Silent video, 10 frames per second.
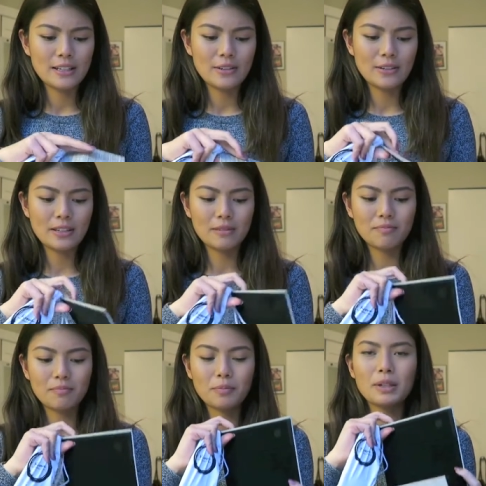you can
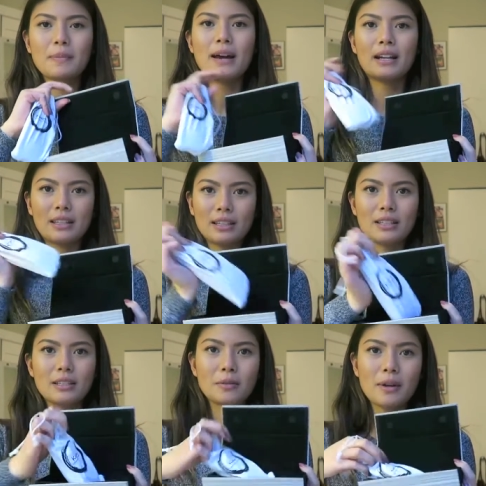put it back in
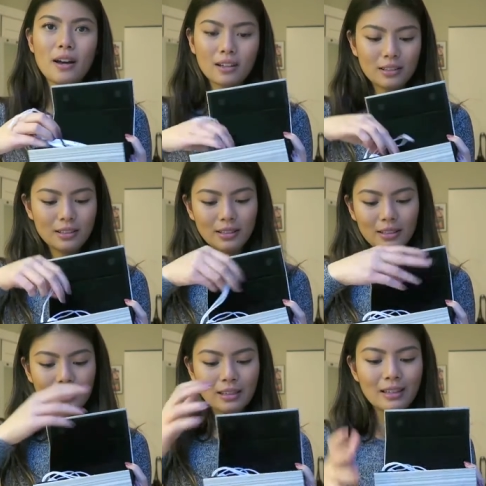its little box
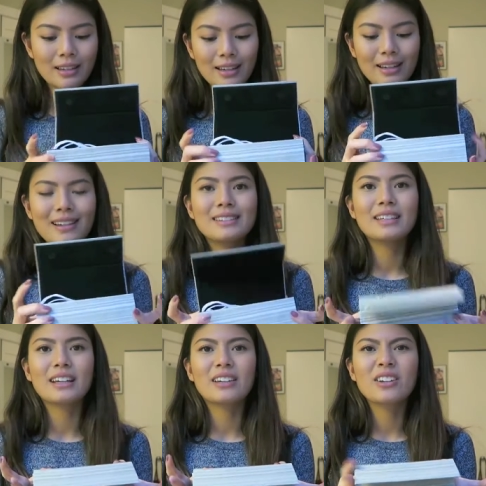and
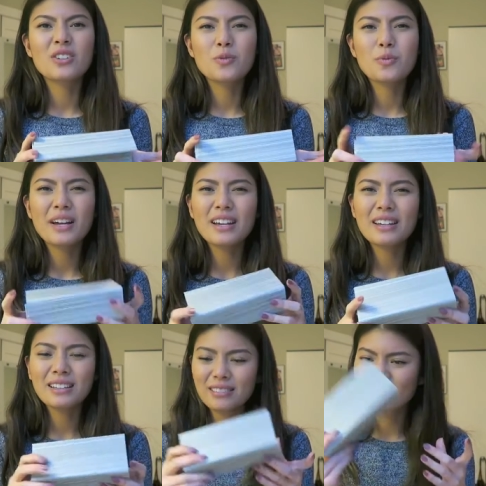take it on your
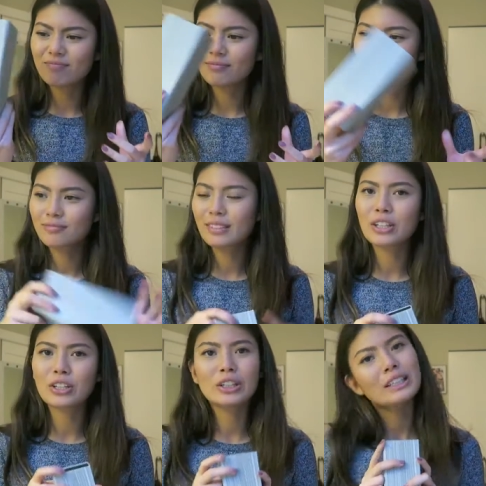way and
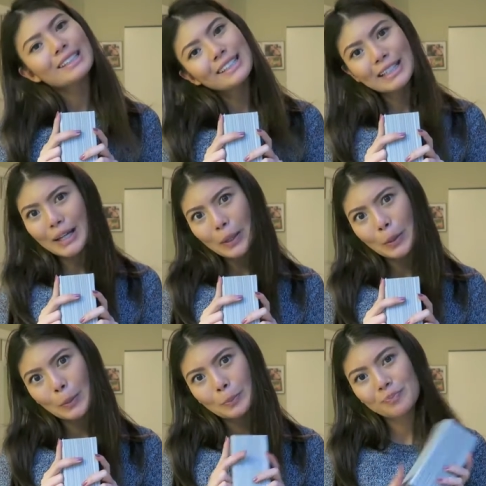you're good to
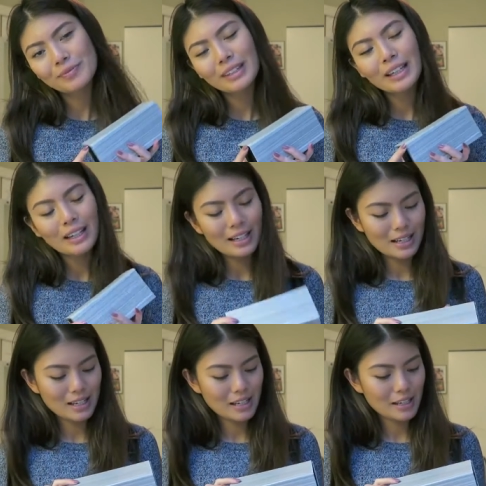go.
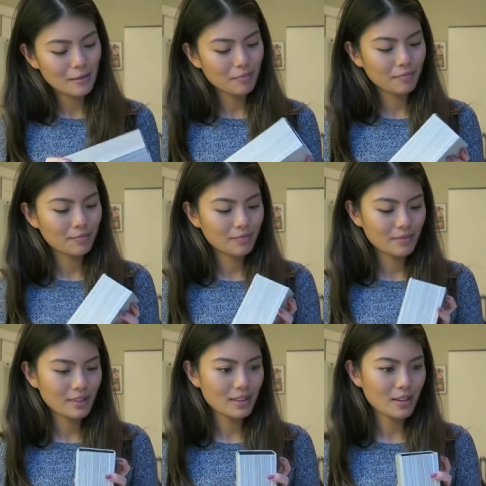Um,
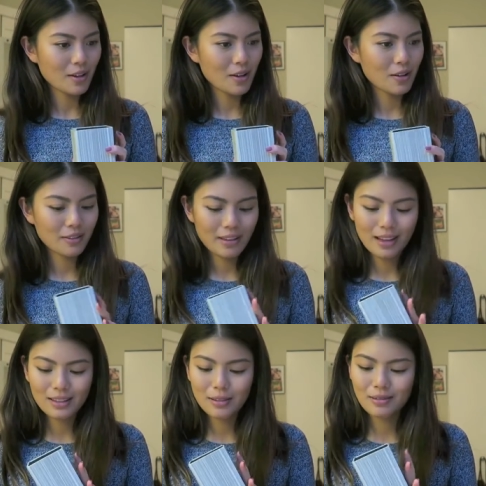so
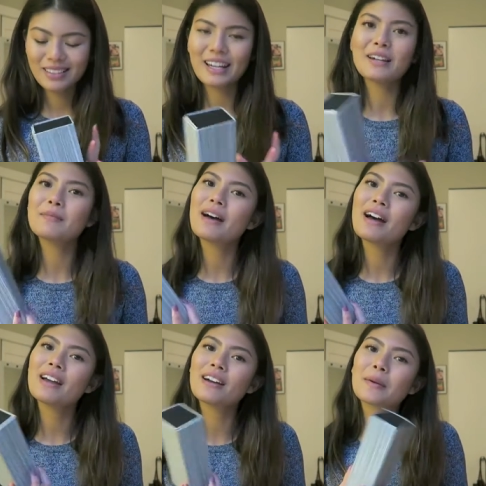that's kind of
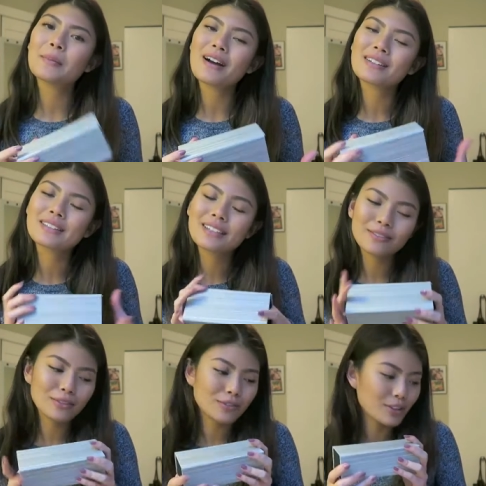my unboxing
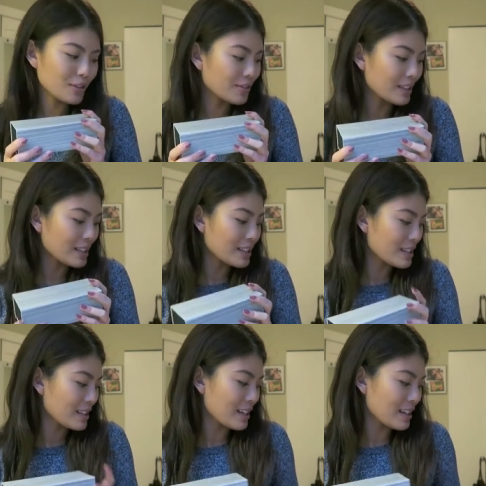and review of this.